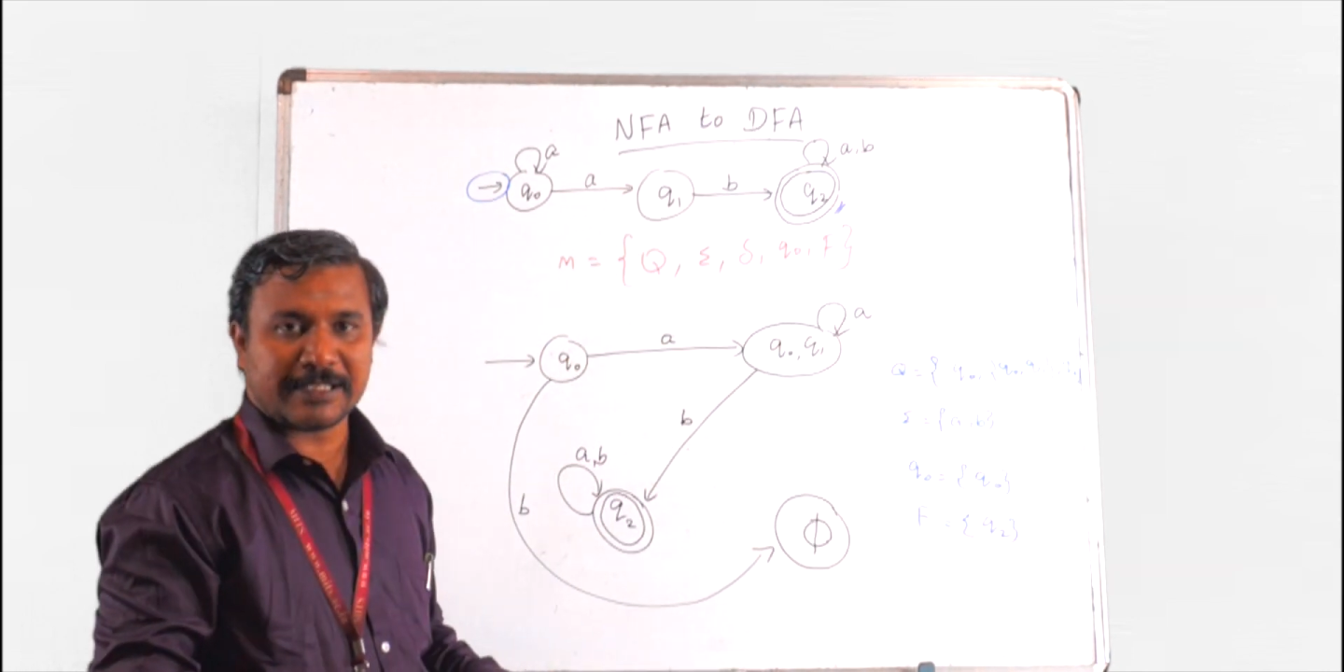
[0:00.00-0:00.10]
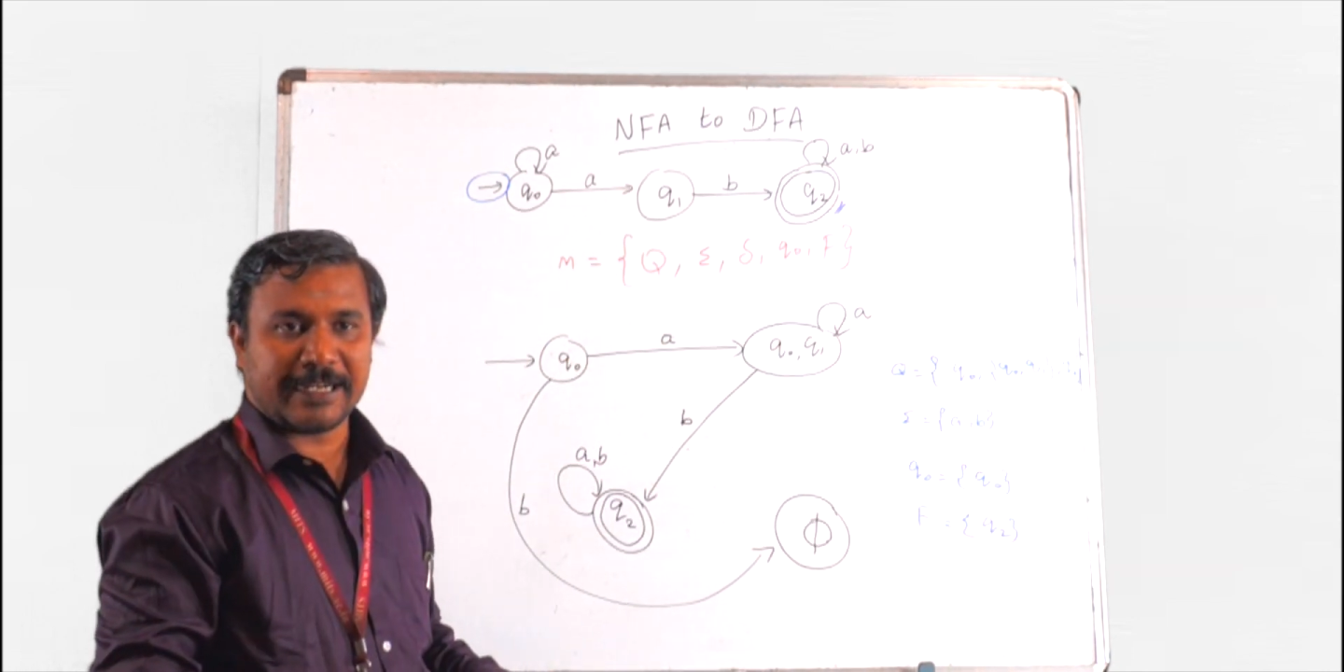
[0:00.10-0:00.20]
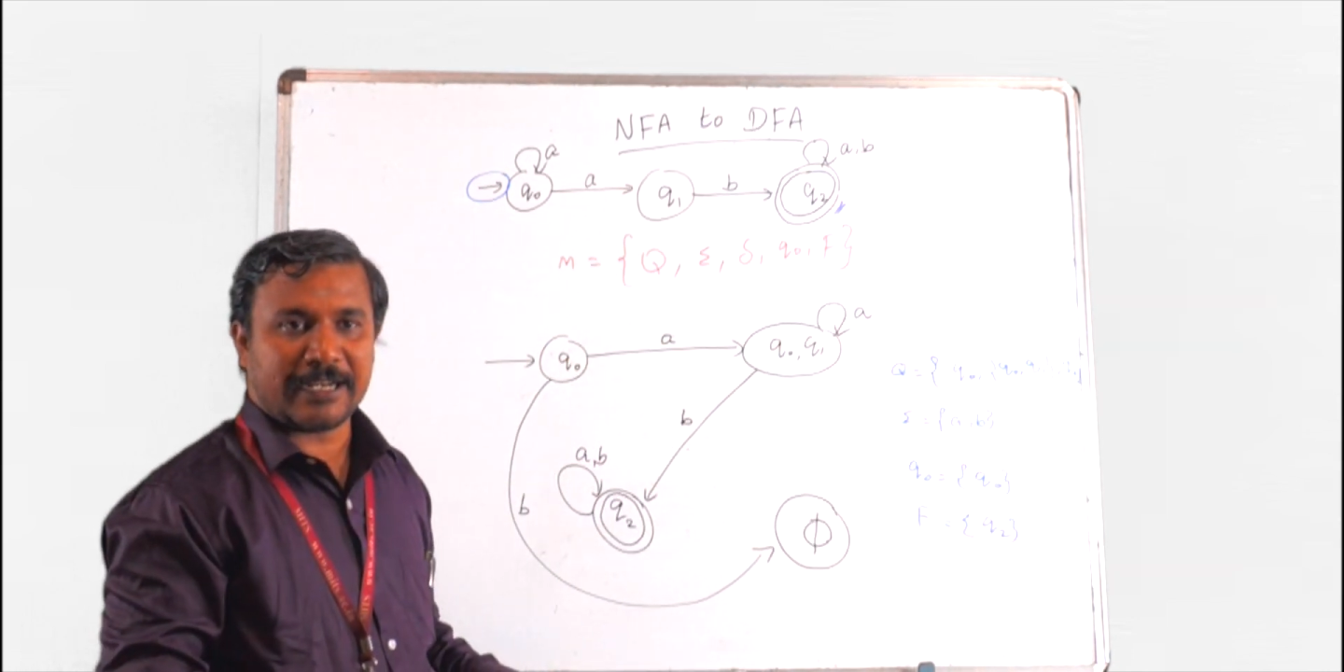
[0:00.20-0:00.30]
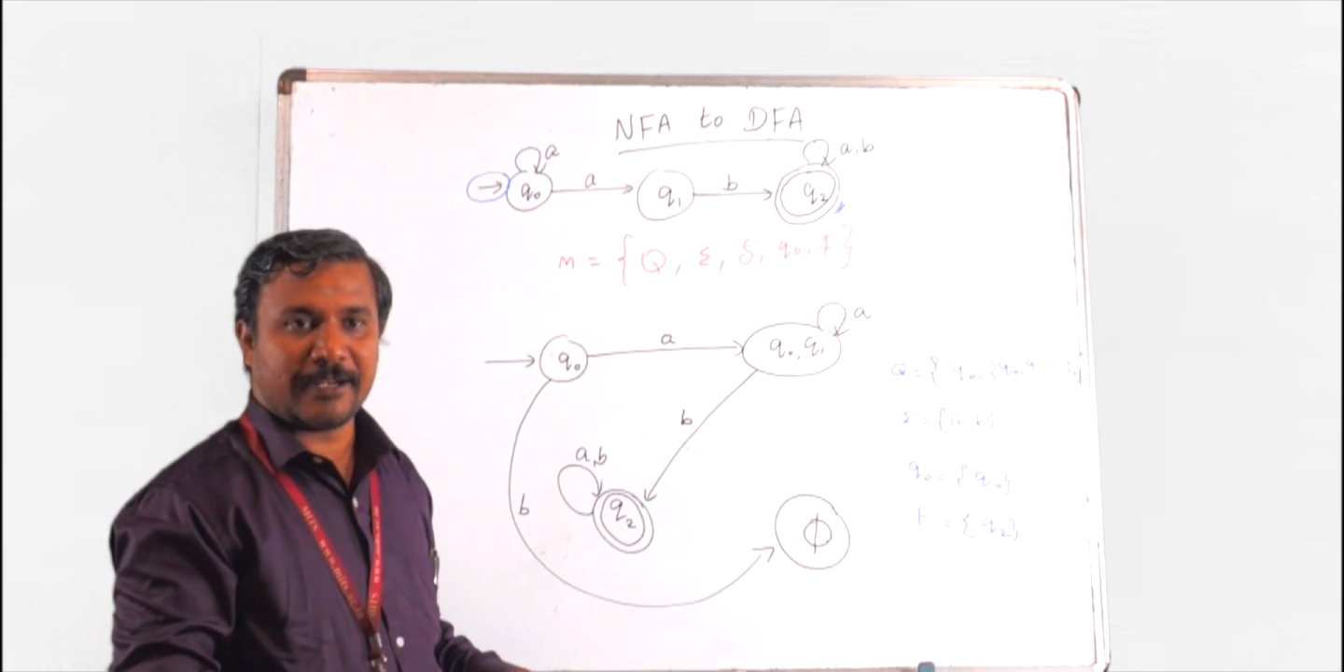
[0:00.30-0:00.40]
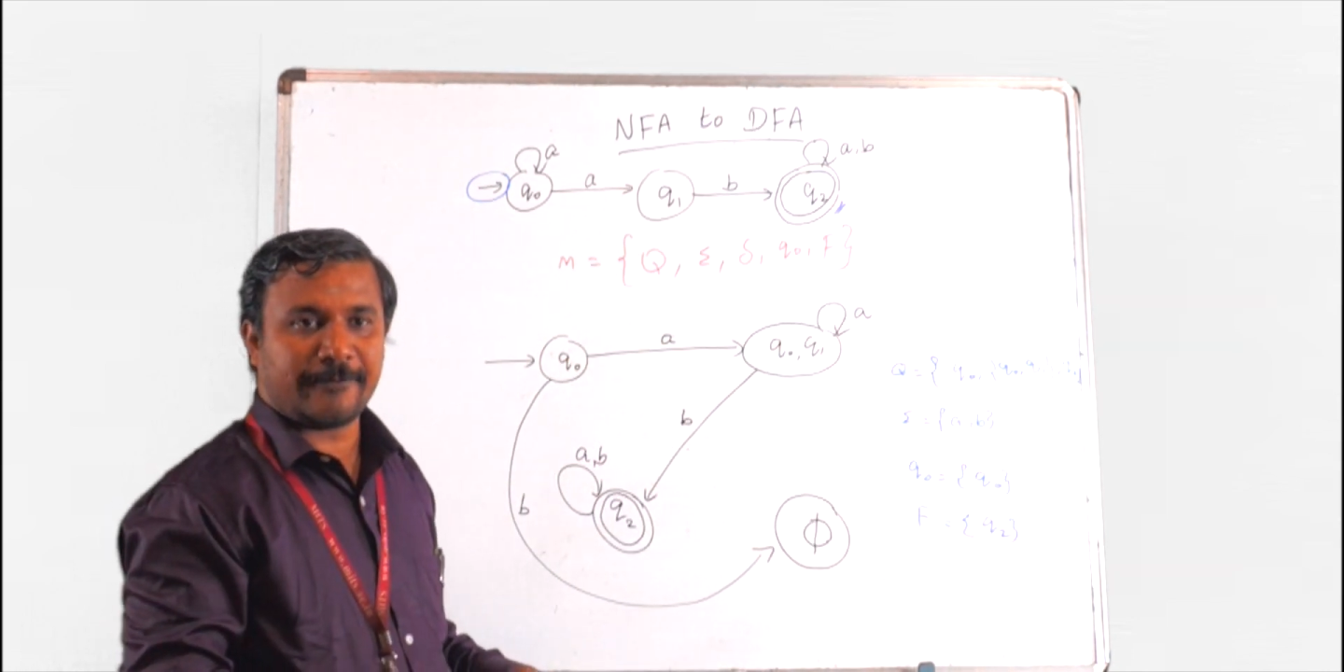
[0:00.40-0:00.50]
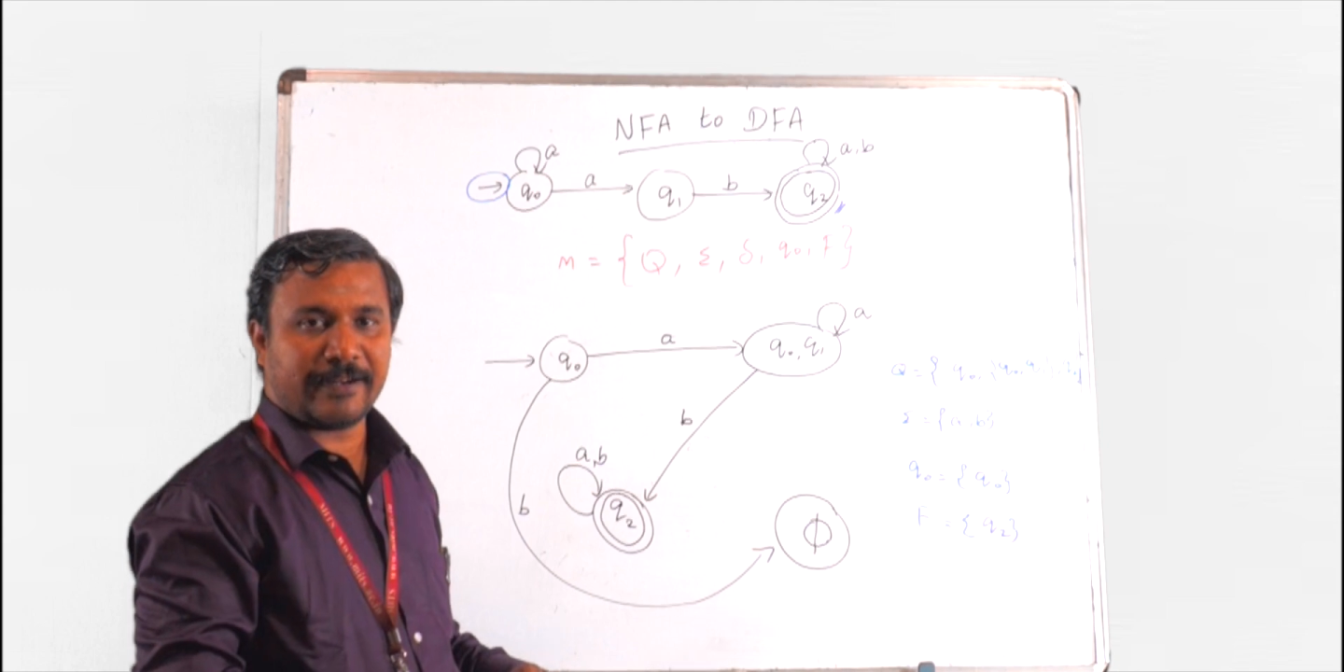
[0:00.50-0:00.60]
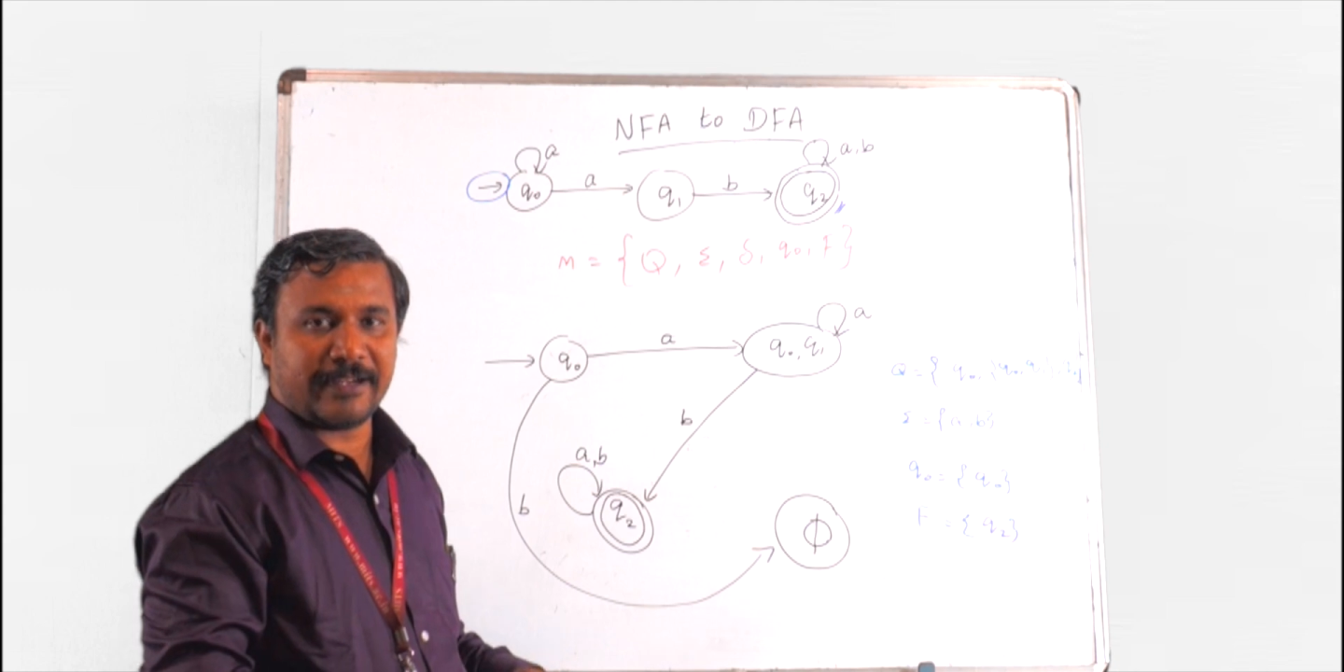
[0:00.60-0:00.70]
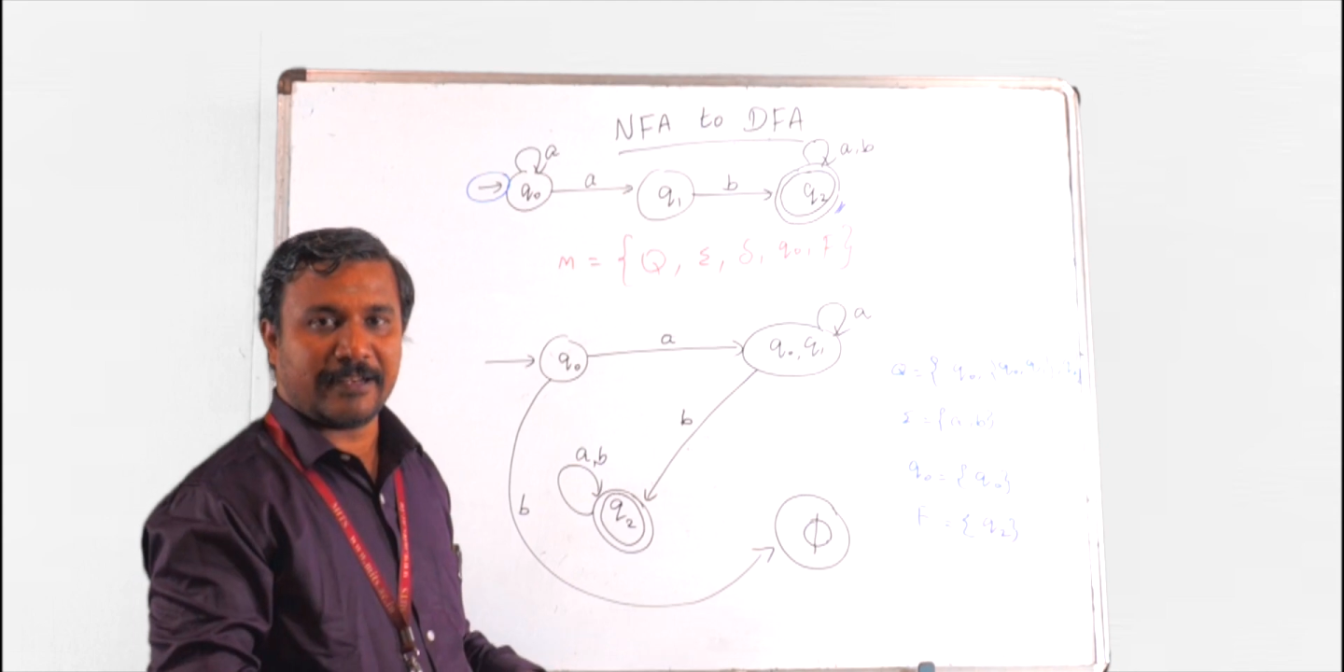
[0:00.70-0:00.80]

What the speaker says: identified